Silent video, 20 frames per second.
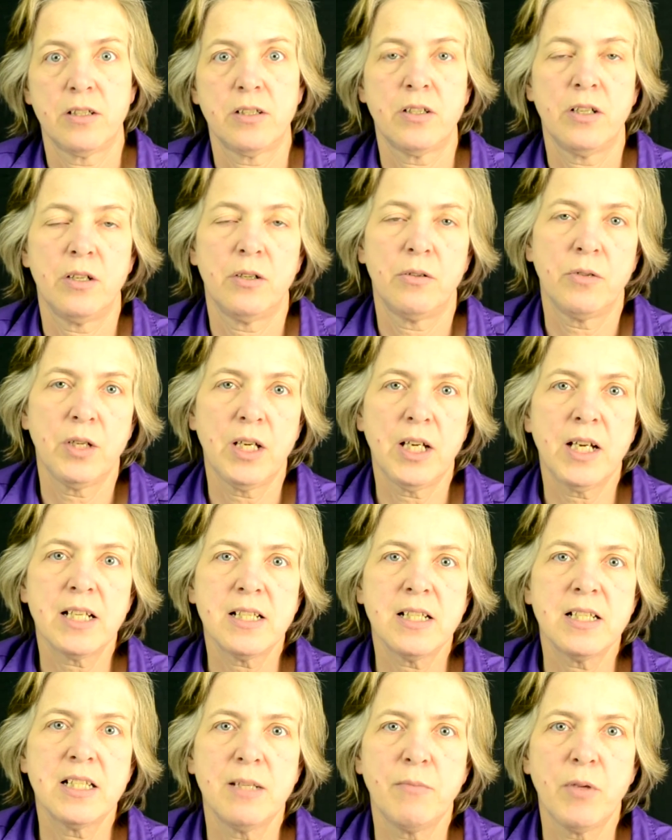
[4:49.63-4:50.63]
So he got
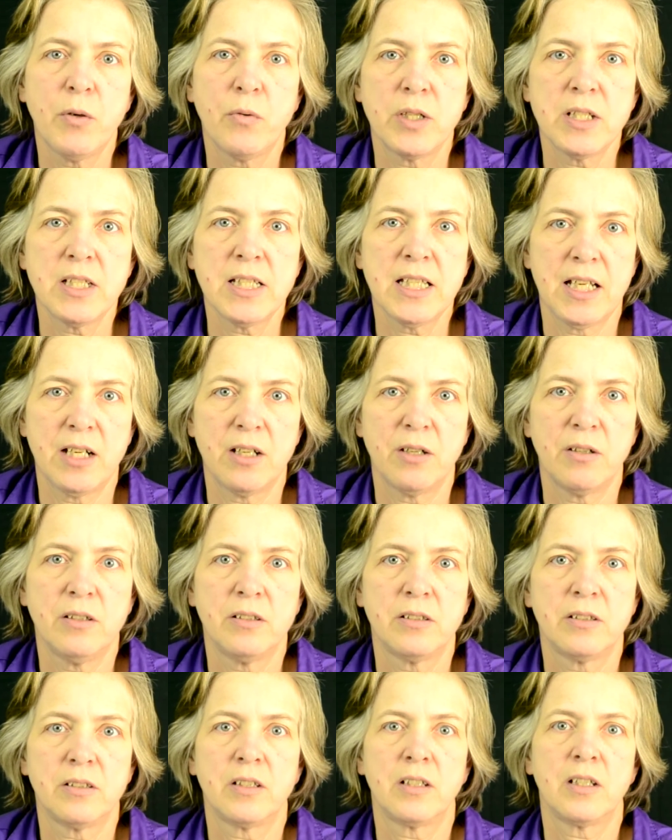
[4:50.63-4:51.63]
to see me once a year,
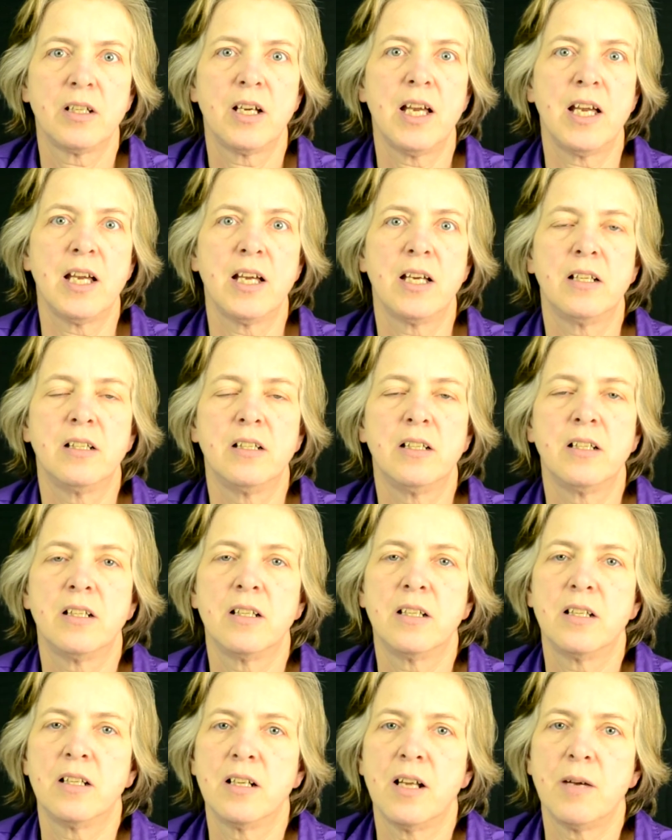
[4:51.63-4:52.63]
and
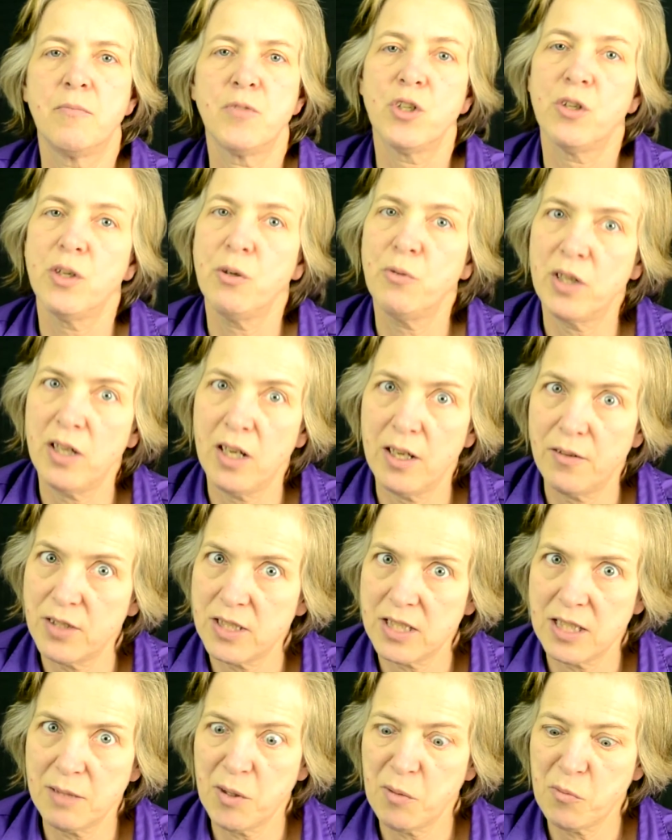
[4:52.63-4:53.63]
I'm sure he would have loved to
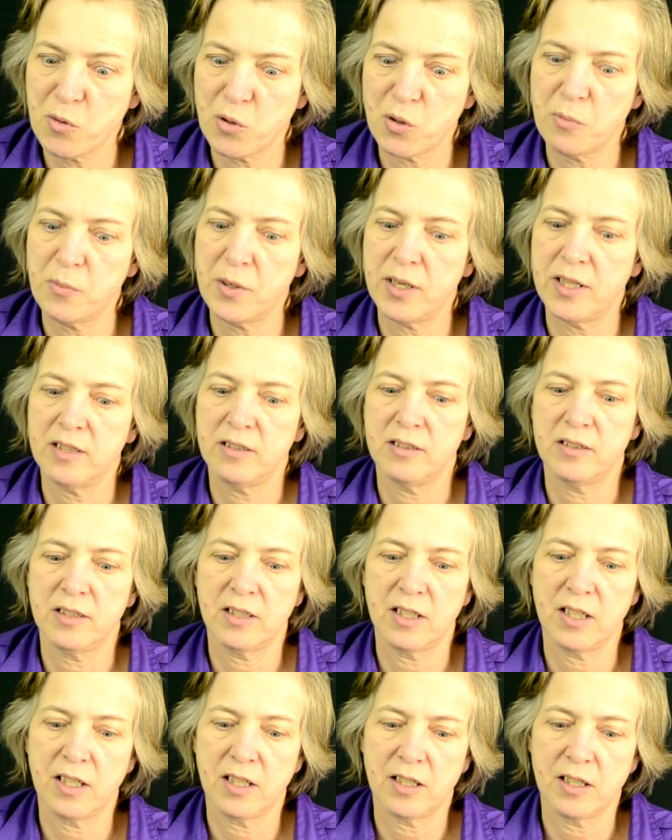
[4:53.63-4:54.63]
see me more, but
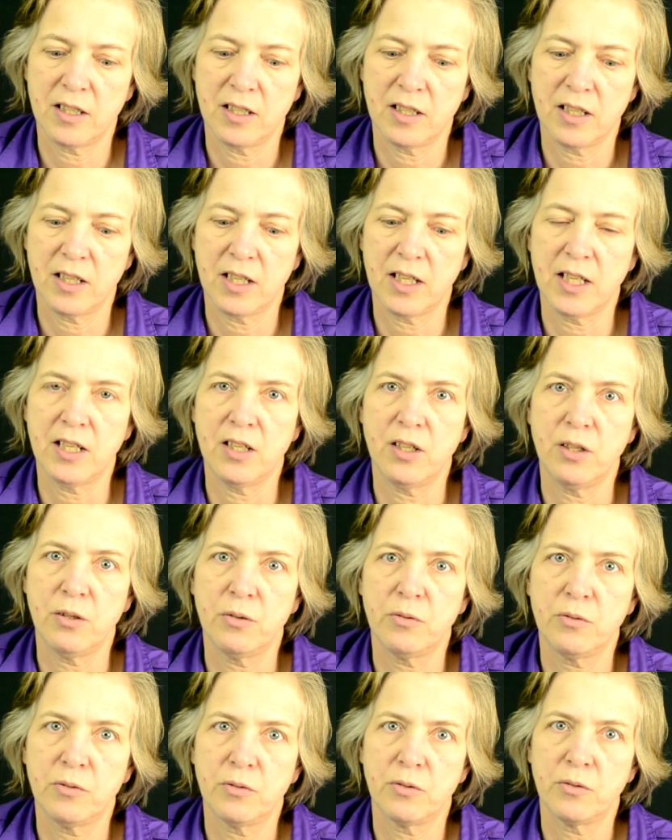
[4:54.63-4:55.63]
he knew
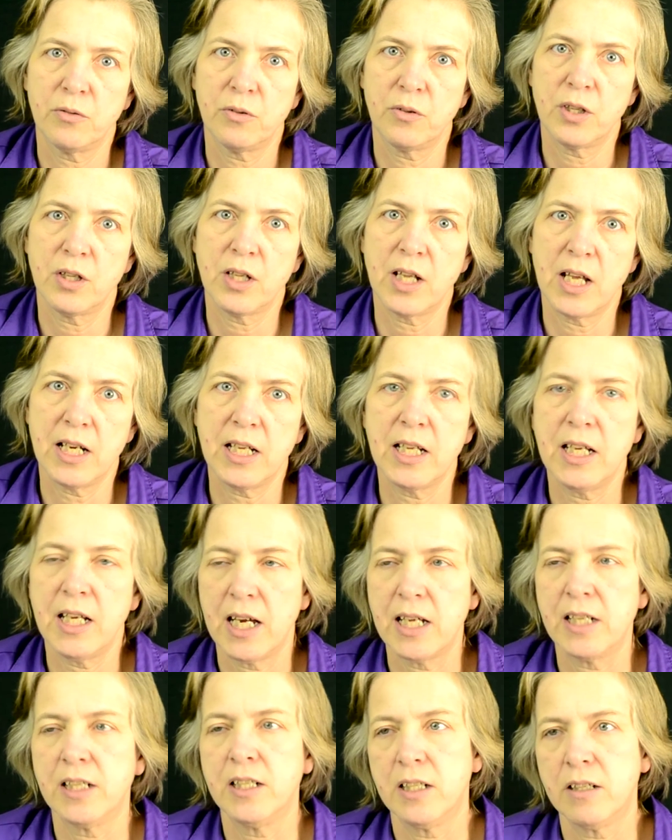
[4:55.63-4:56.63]
that
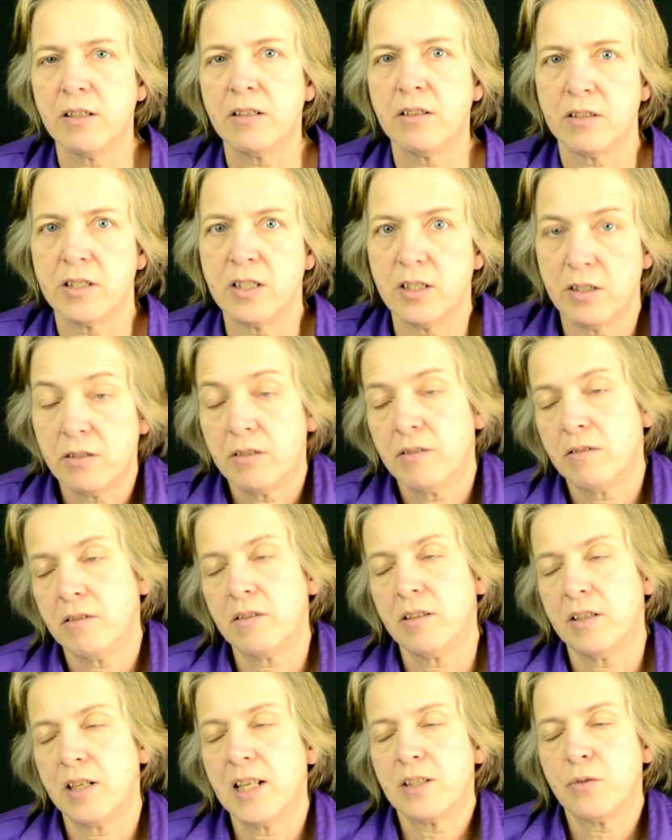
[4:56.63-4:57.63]

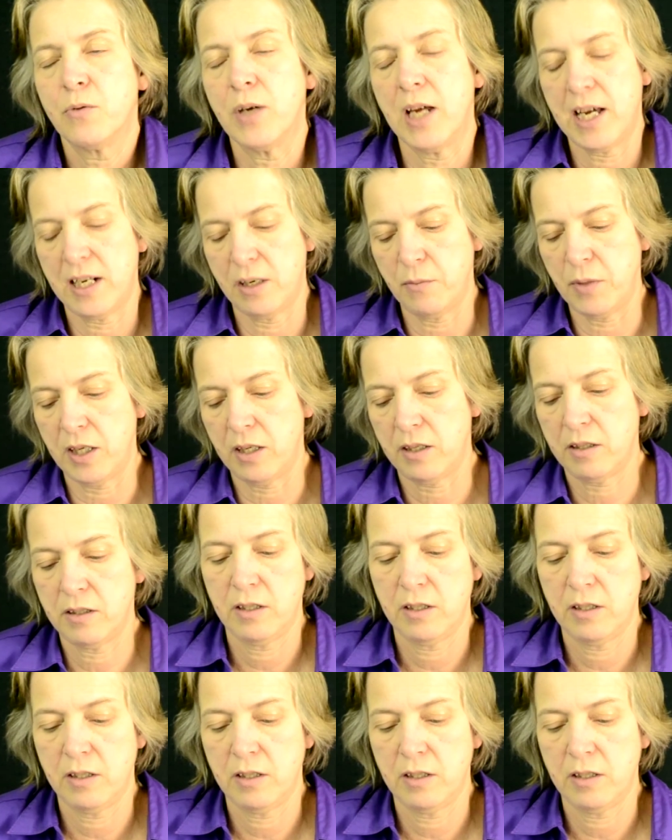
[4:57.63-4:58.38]
that's the way it had to be.